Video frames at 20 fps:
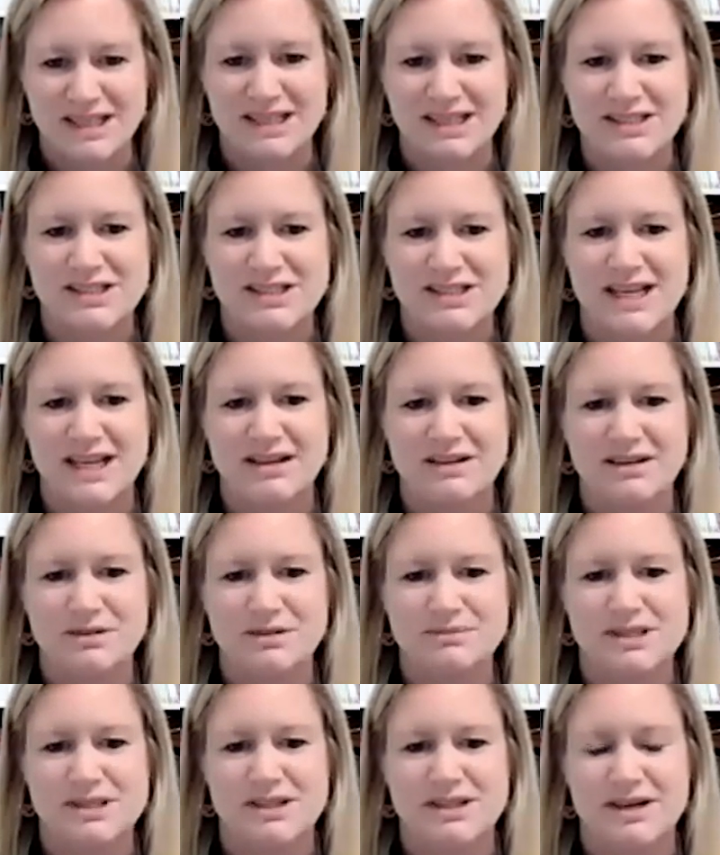each day.
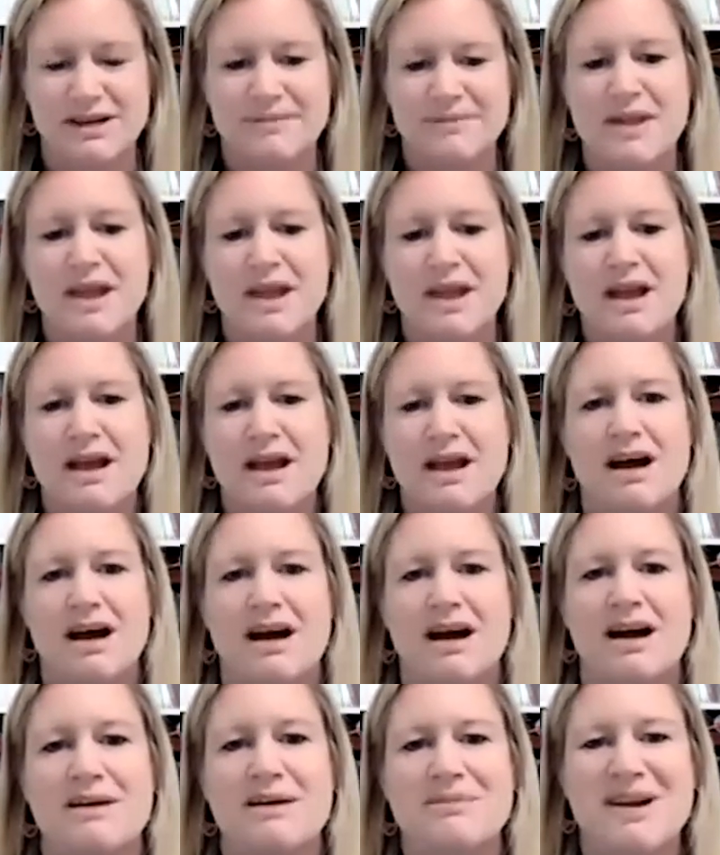Oops, sorry.
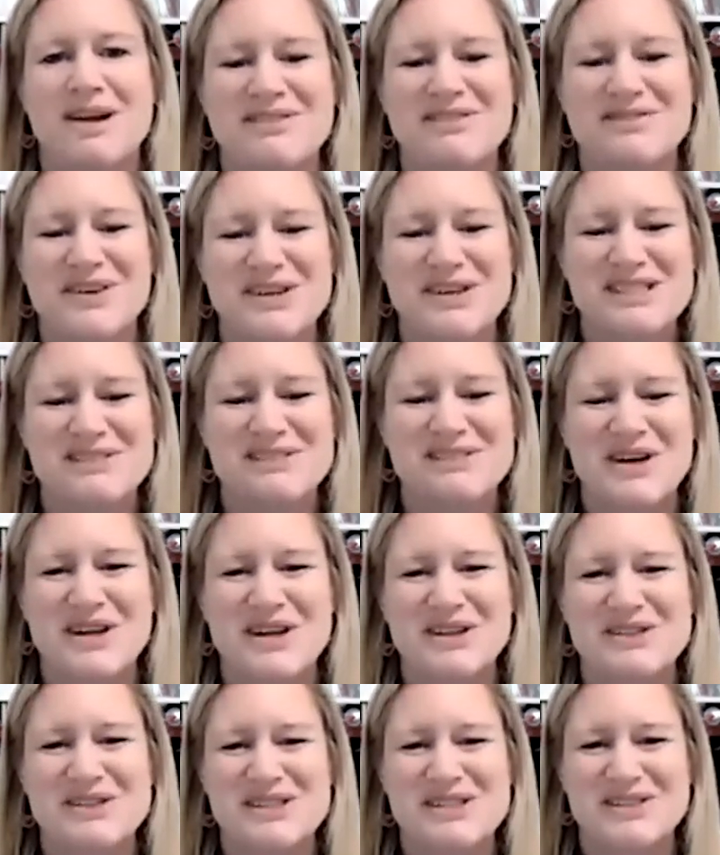First of
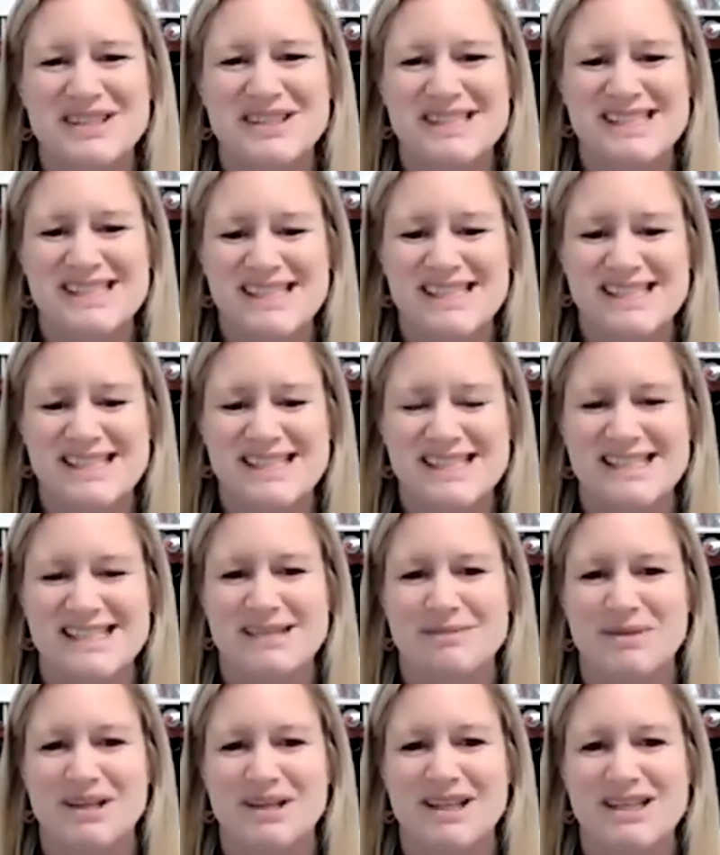all, those are the CT
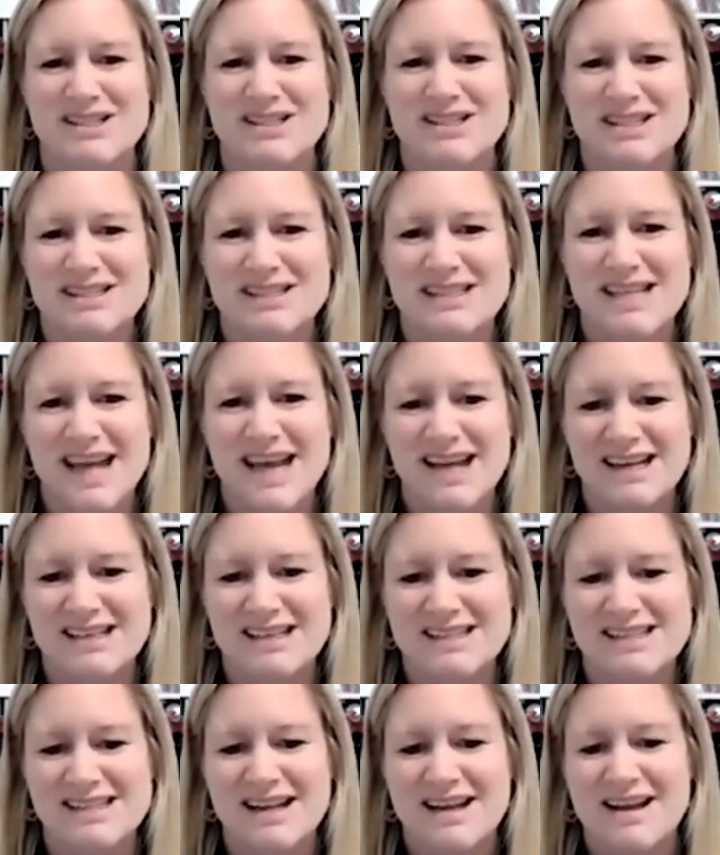simulation
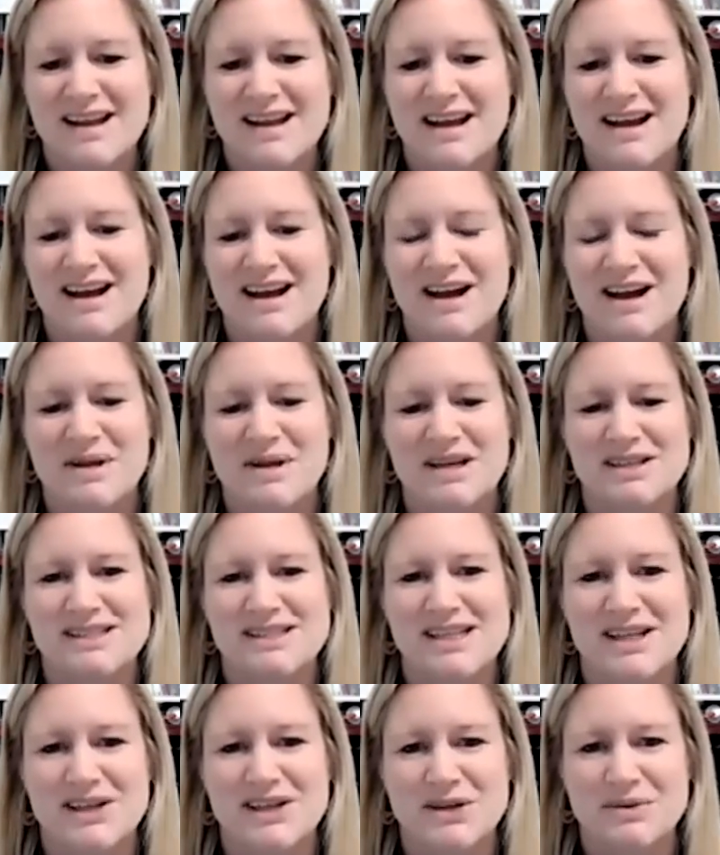techs, and I'll
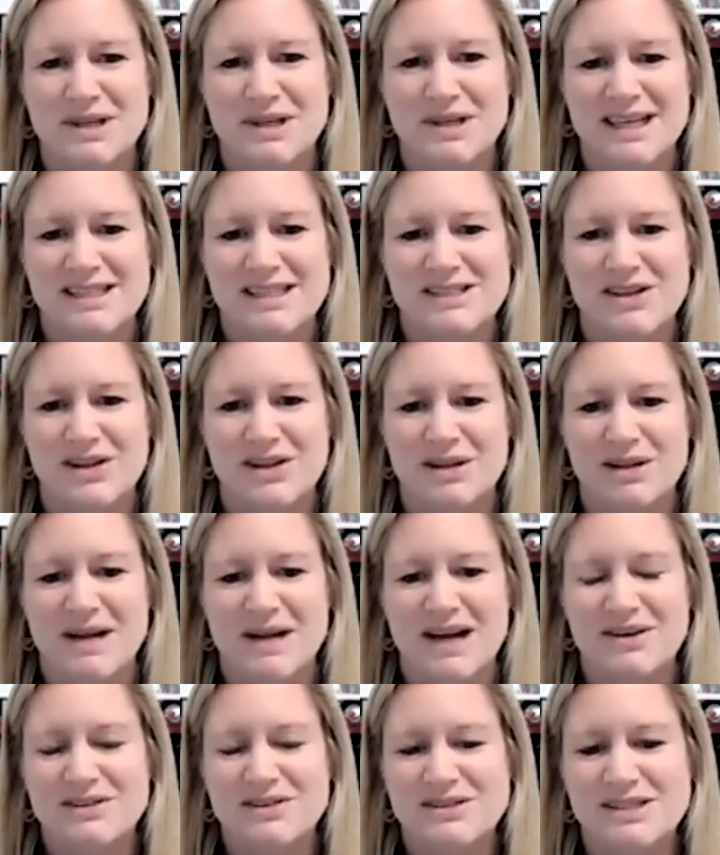tell you what that's all
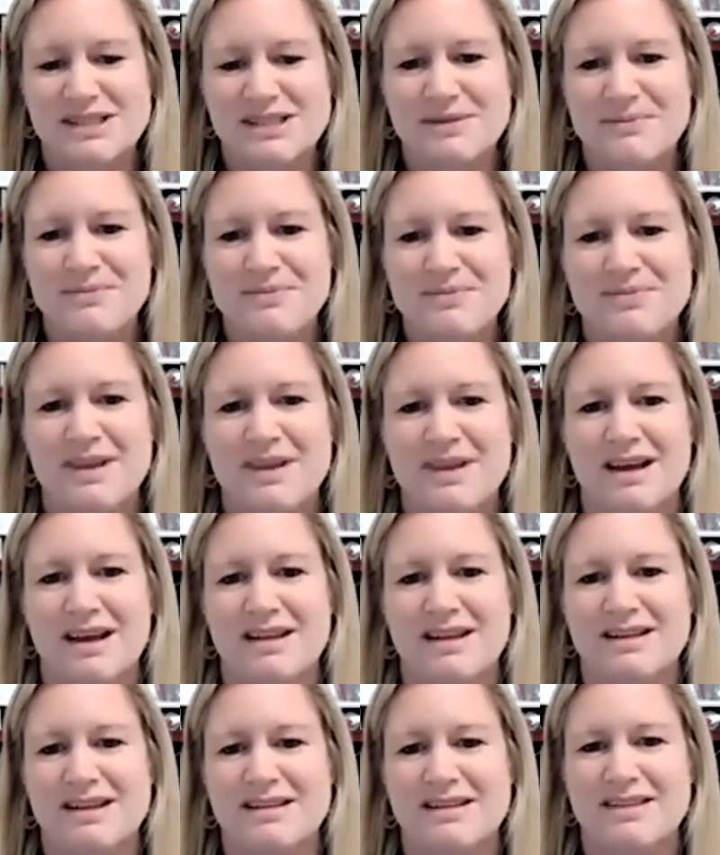about.
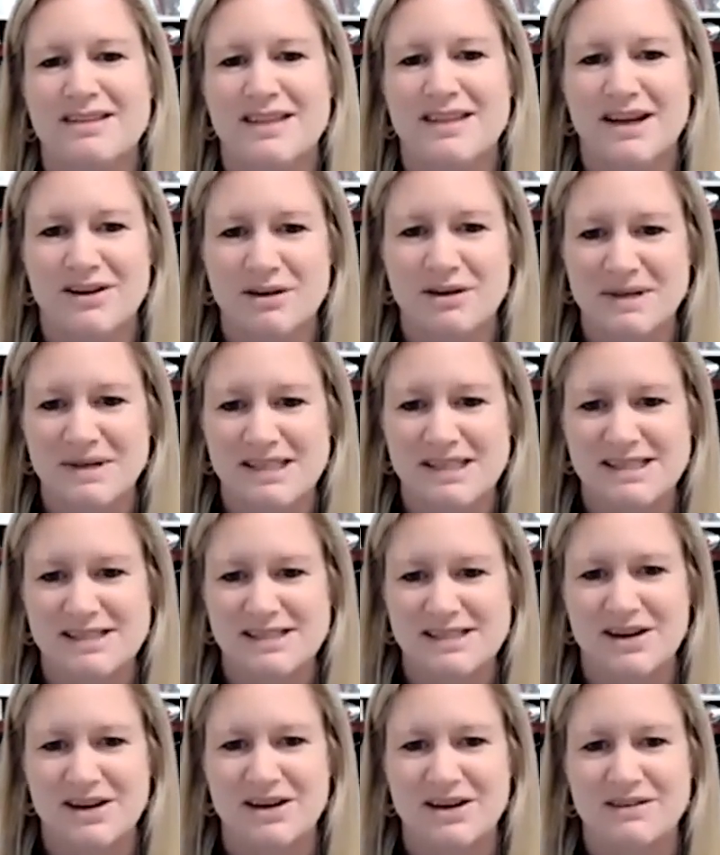And then the
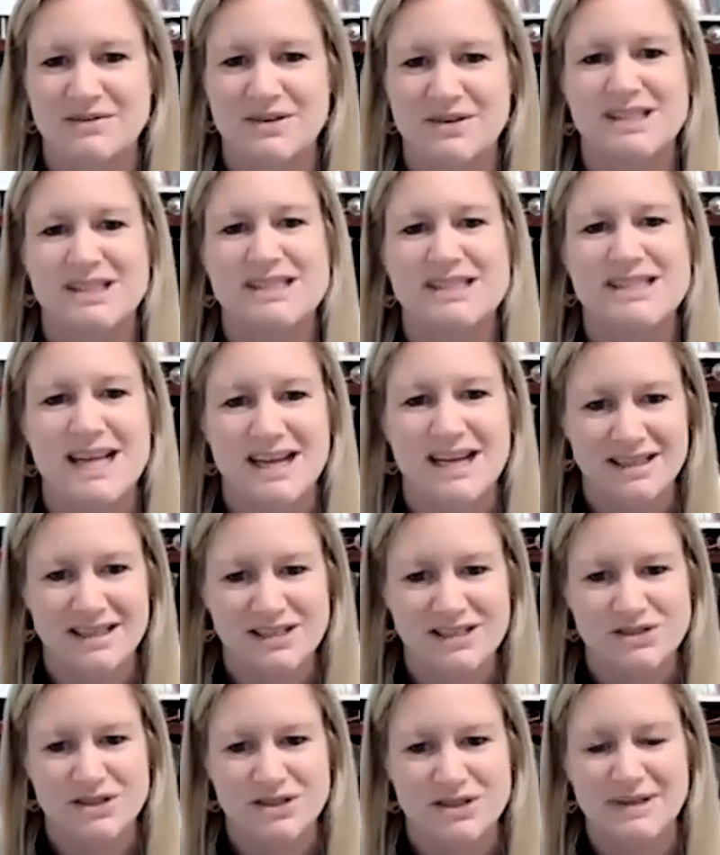therapists are for the
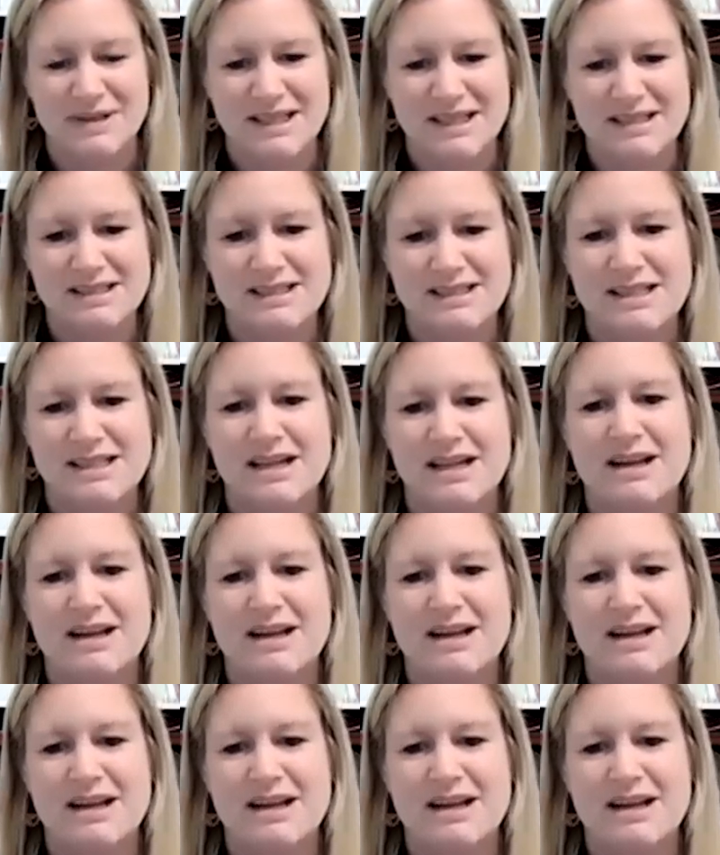daily treatments.